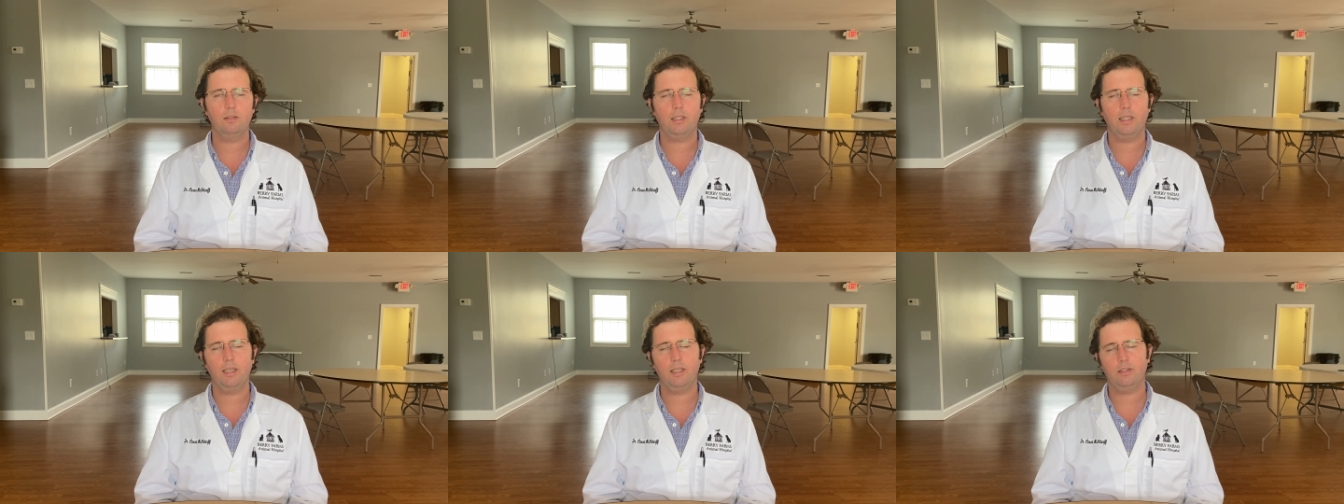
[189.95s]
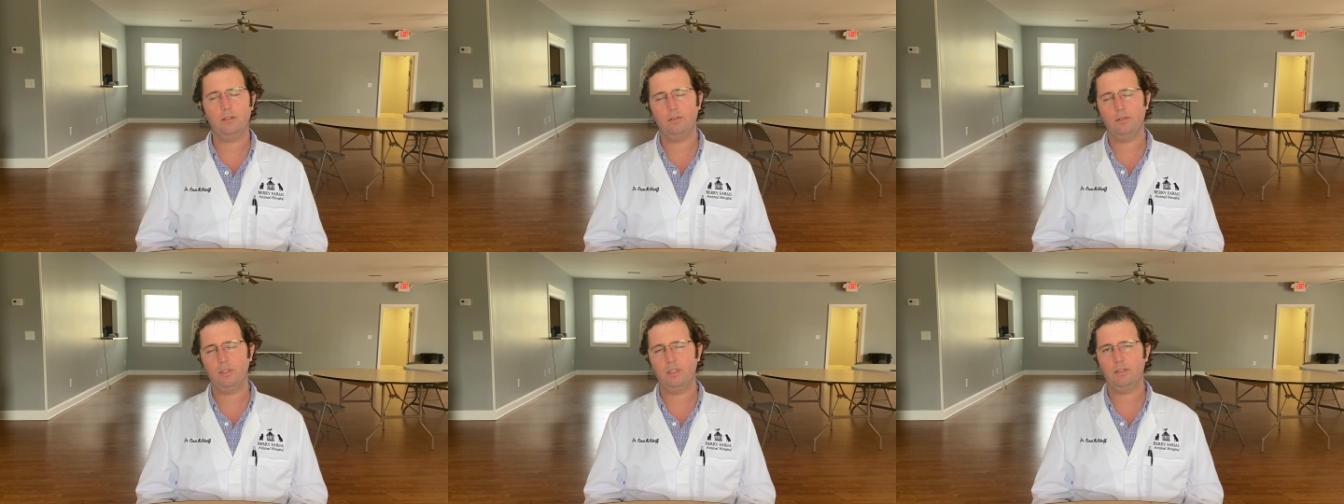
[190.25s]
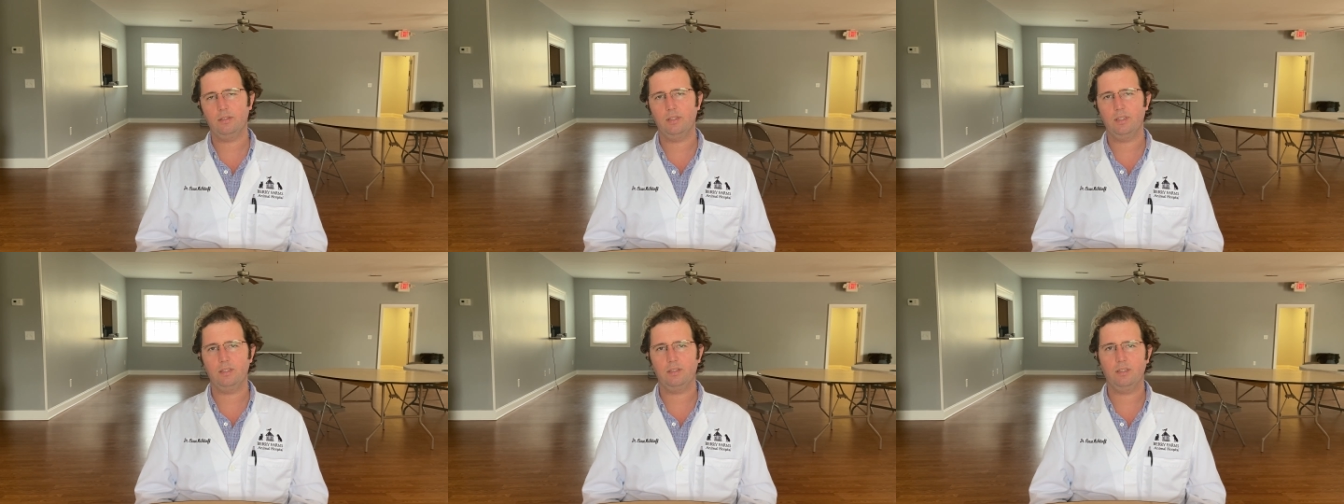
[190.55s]

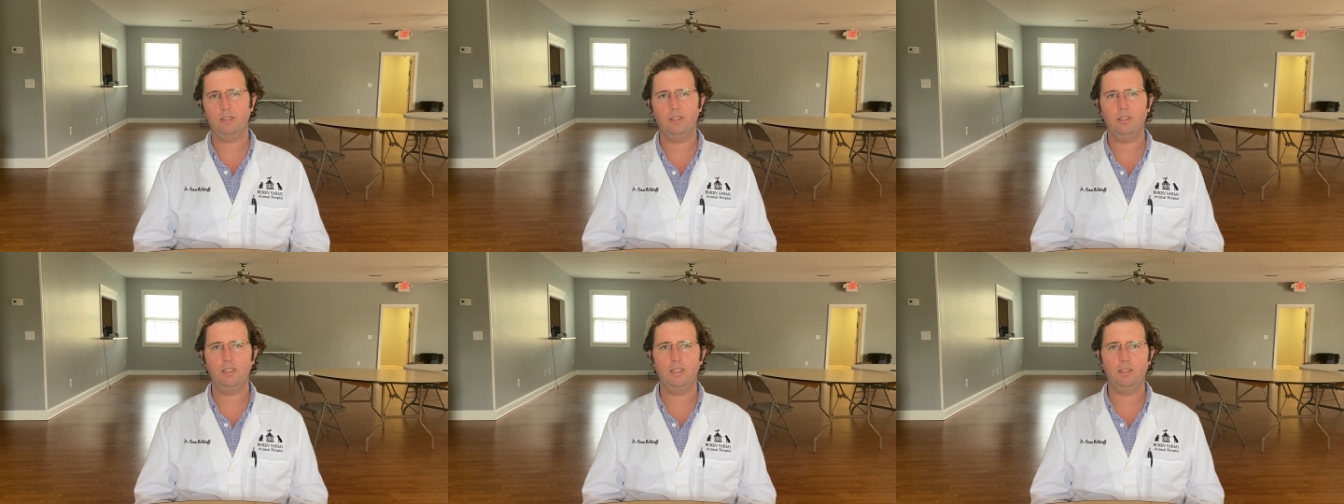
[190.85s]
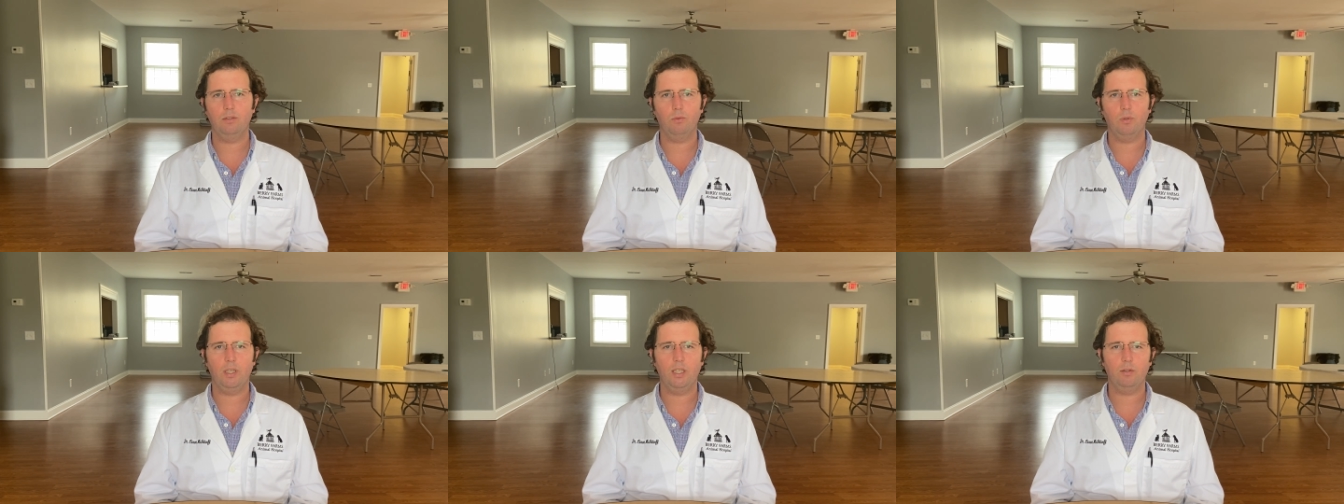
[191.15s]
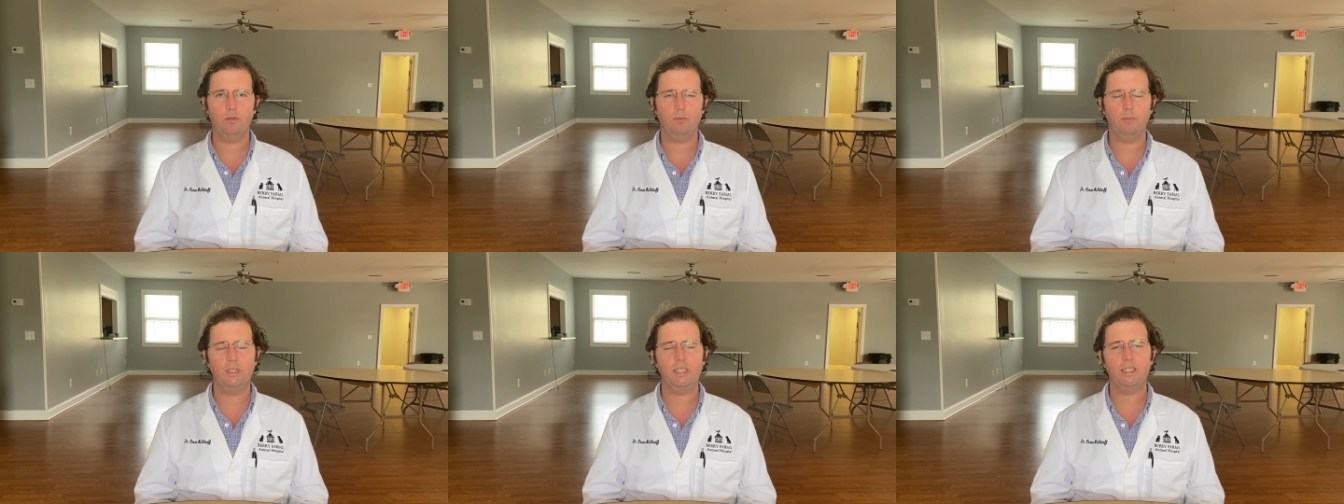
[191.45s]
characteristics that you need to weigh
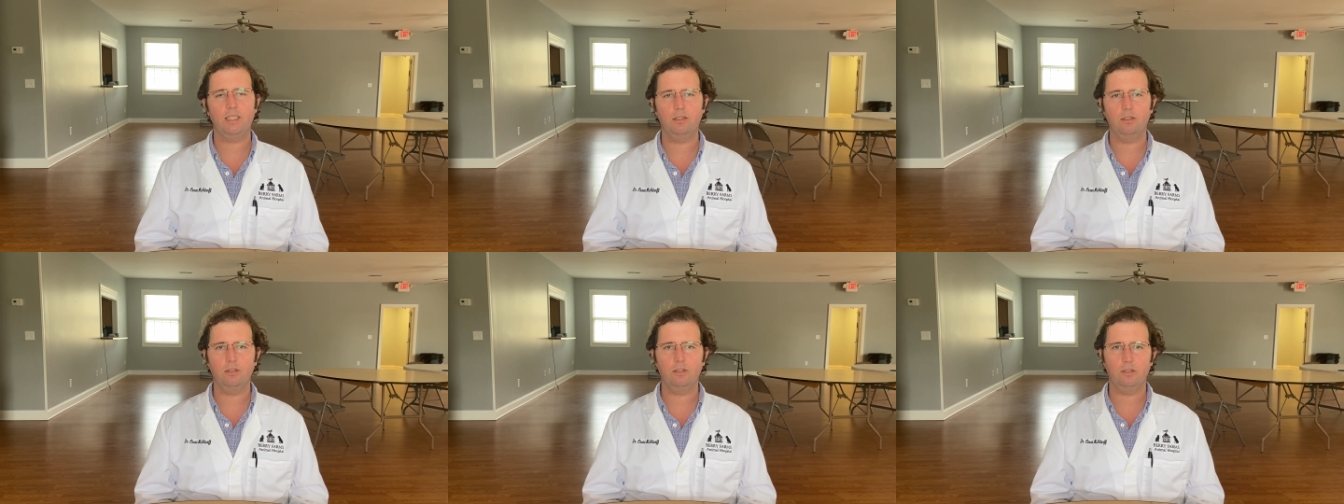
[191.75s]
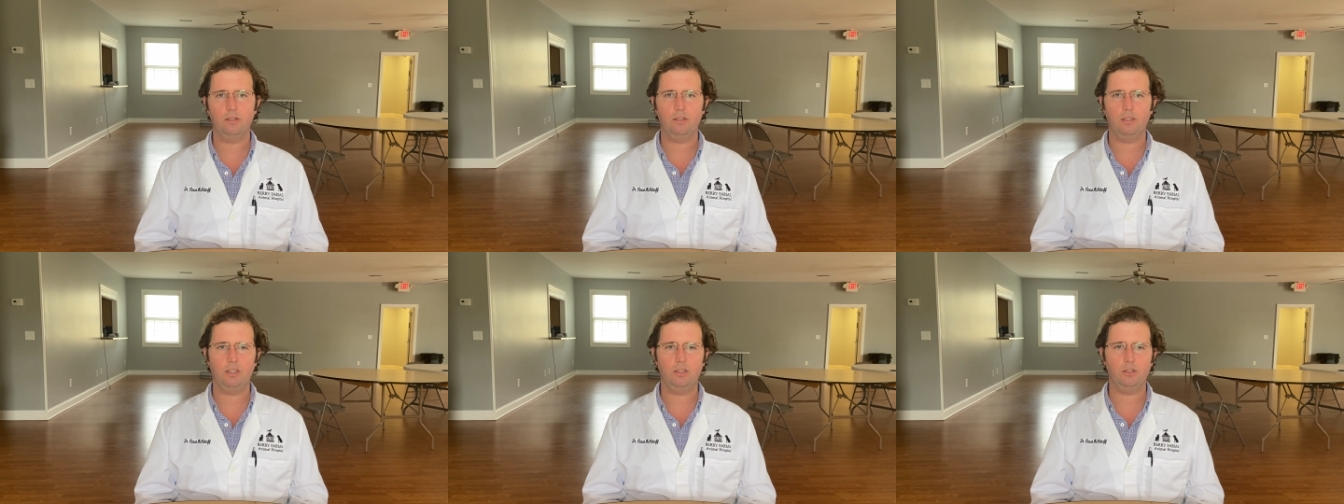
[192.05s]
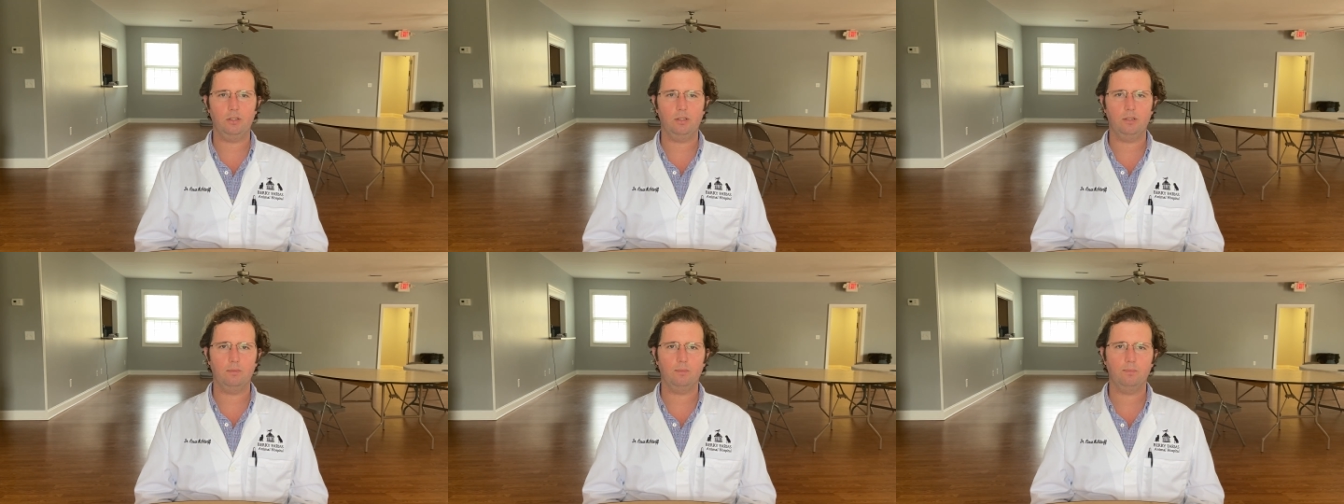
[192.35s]
when making your decision.